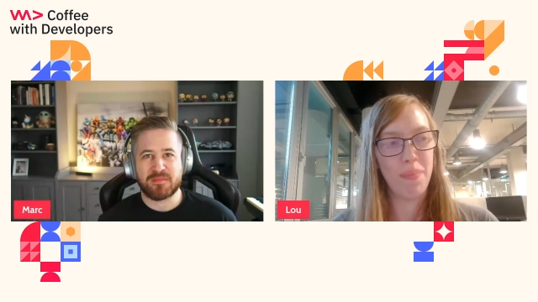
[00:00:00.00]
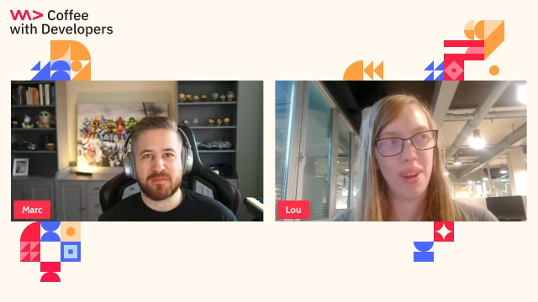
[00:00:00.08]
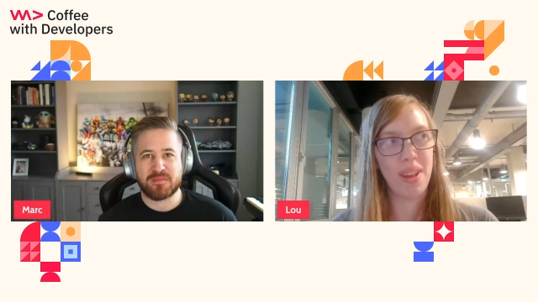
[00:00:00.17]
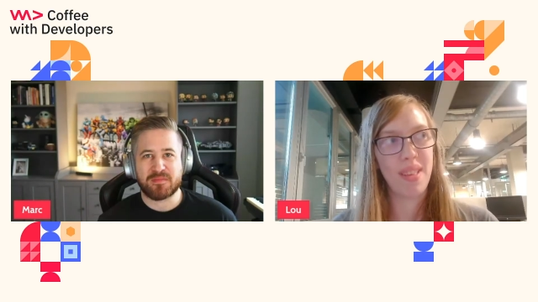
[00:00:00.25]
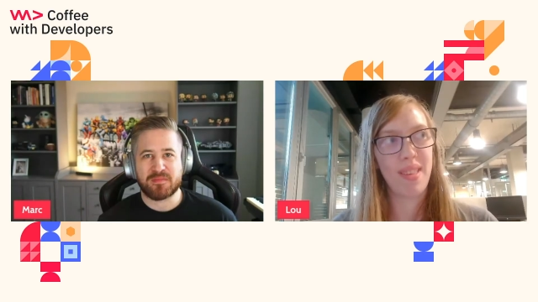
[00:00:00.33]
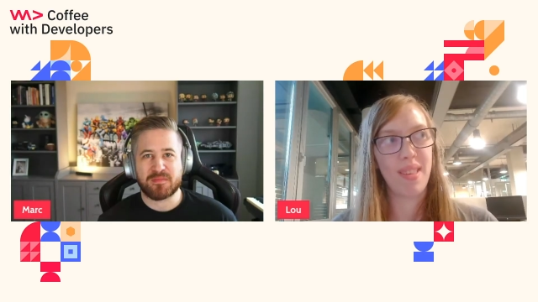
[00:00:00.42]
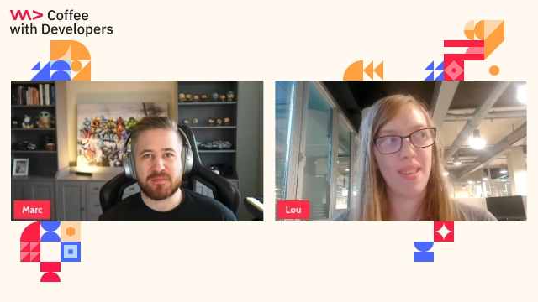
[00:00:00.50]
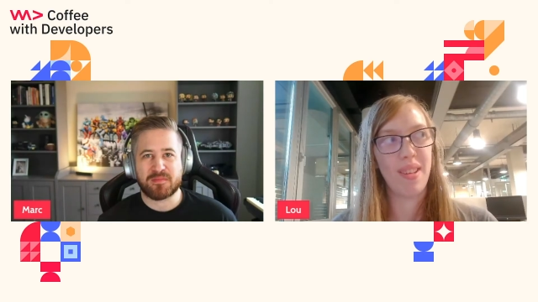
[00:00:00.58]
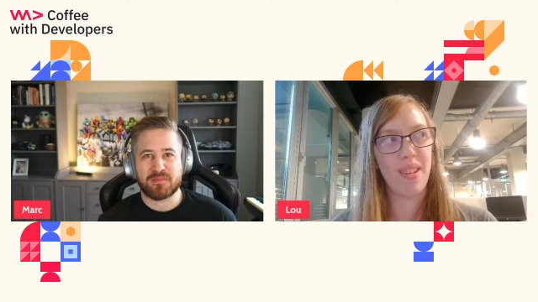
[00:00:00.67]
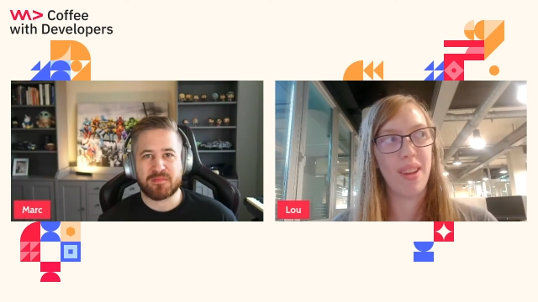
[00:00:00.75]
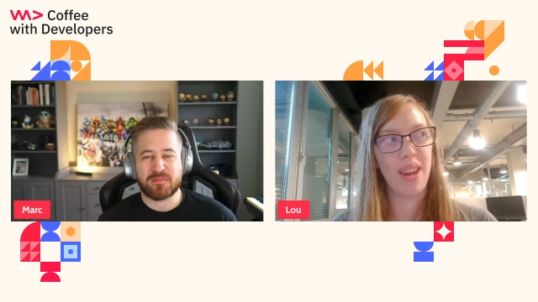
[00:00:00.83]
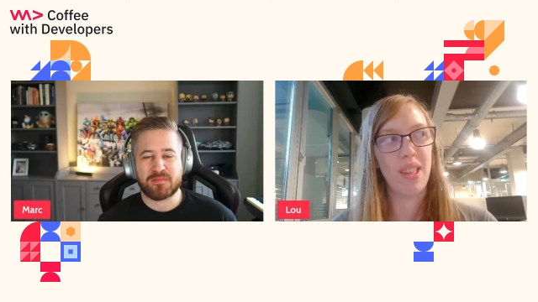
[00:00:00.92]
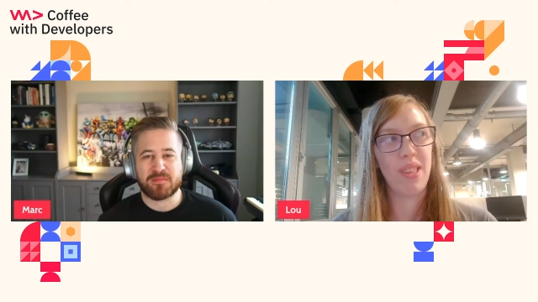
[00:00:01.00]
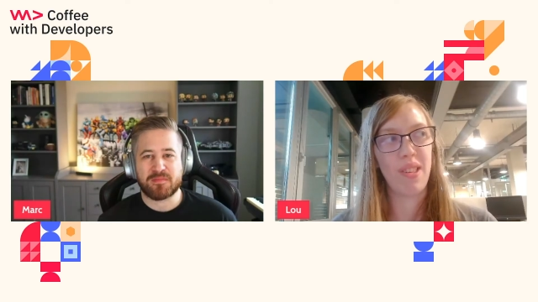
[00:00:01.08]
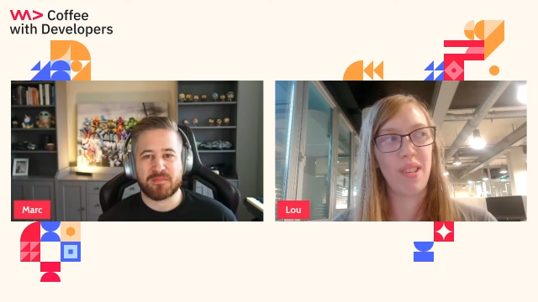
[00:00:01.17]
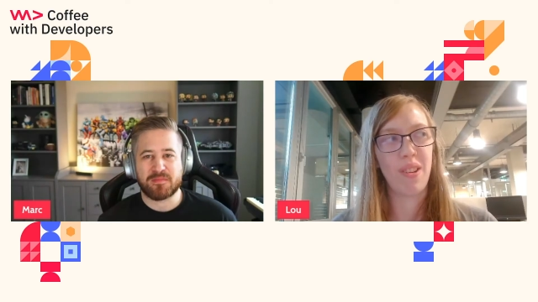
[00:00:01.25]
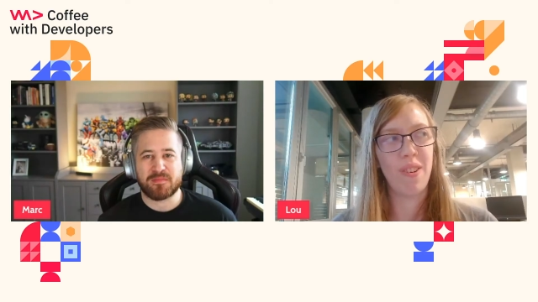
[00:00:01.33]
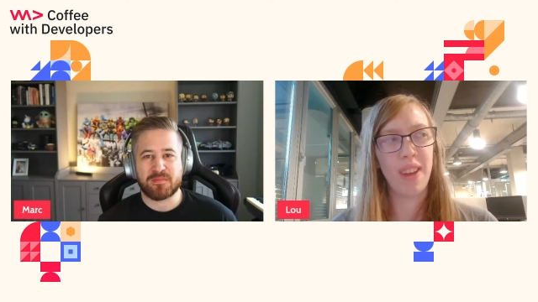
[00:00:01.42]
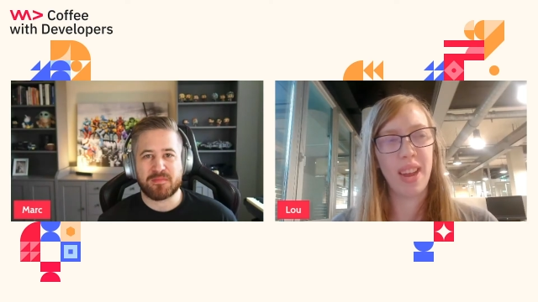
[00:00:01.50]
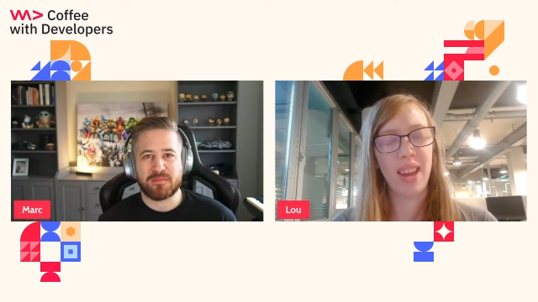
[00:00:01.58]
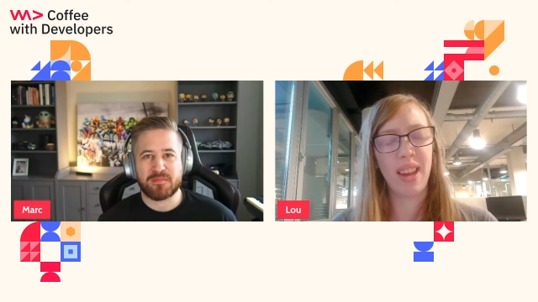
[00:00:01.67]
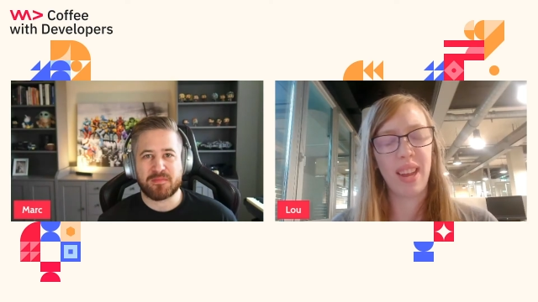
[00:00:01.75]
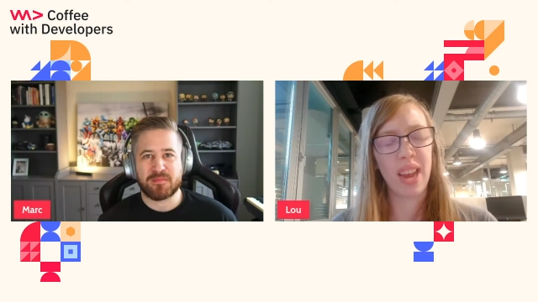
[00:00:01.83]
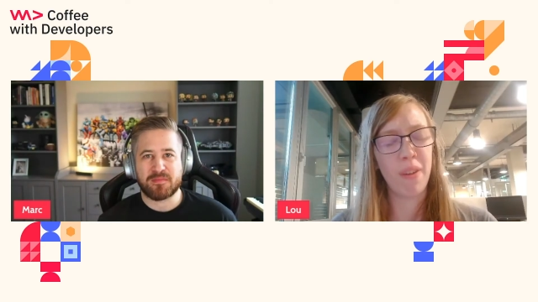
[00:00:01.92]
Speaker 1: But it's
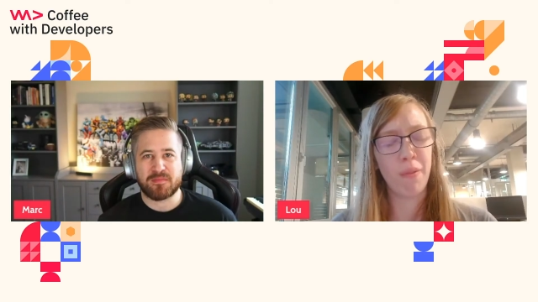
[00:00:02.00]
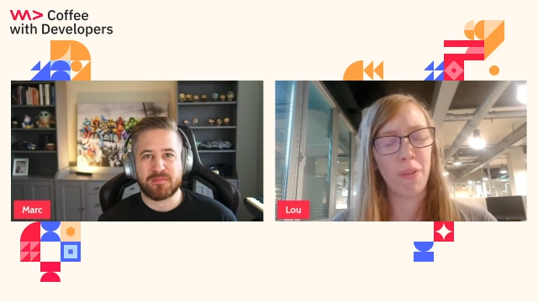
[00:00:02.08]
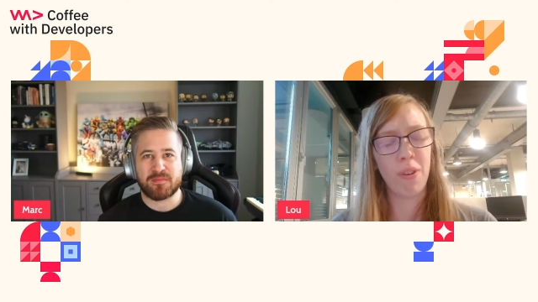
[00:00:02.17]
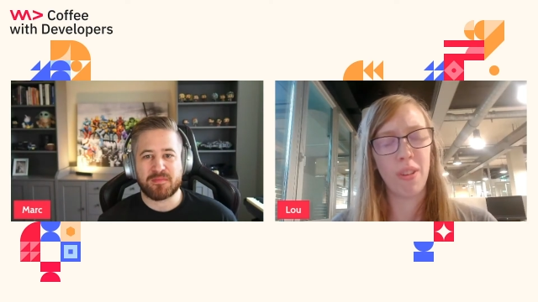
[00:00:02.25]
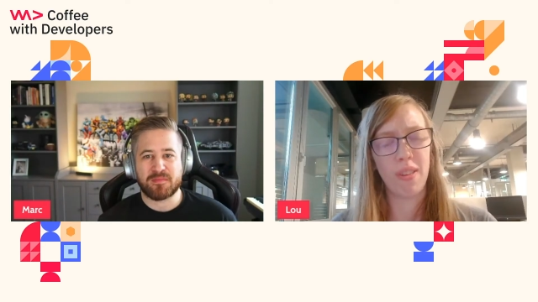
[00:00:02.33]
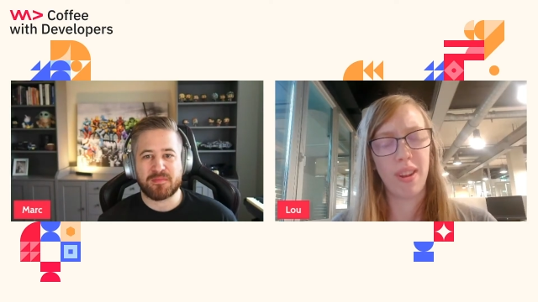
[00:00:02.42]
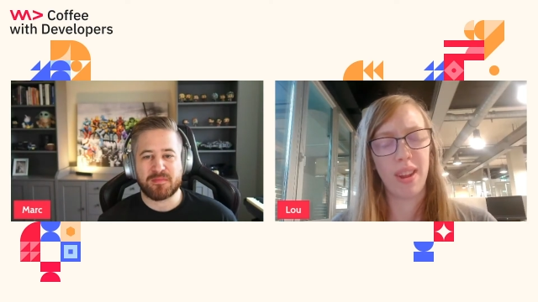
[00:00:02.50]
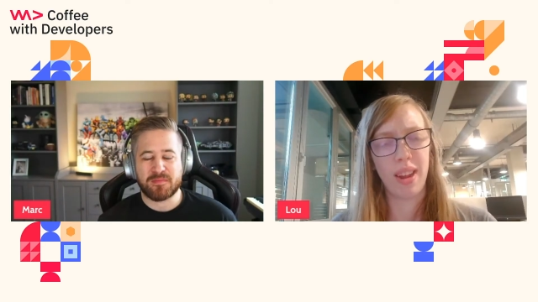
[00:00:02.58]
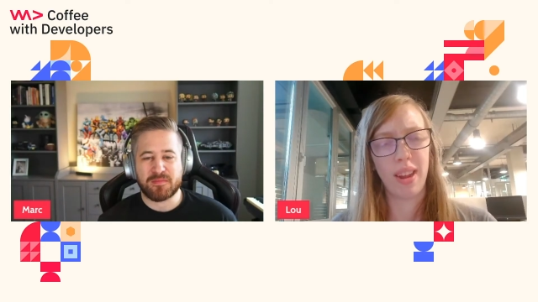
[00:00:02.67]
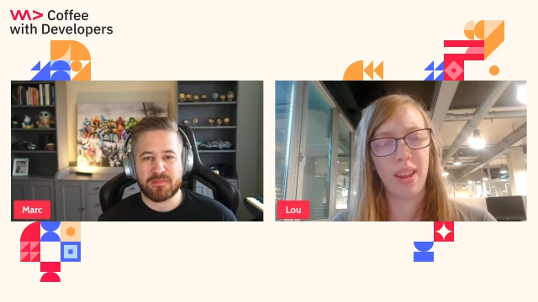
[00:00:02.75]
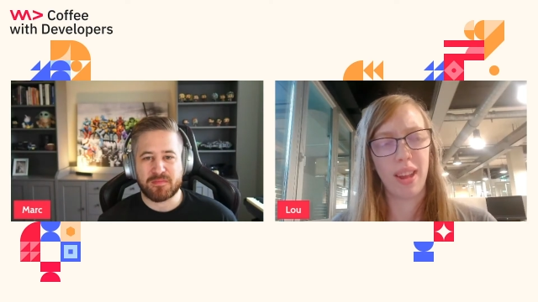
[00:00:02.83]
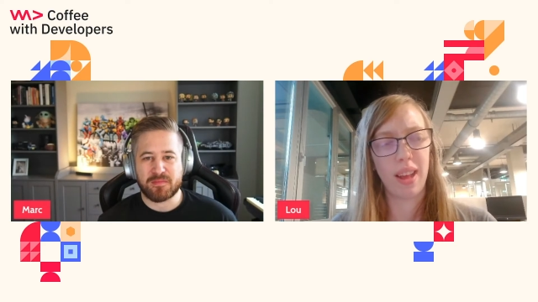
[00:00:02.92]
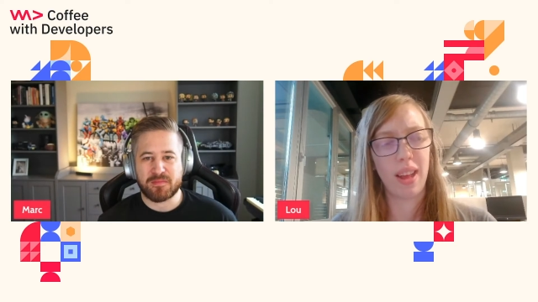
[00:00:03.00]
going kind of good. Like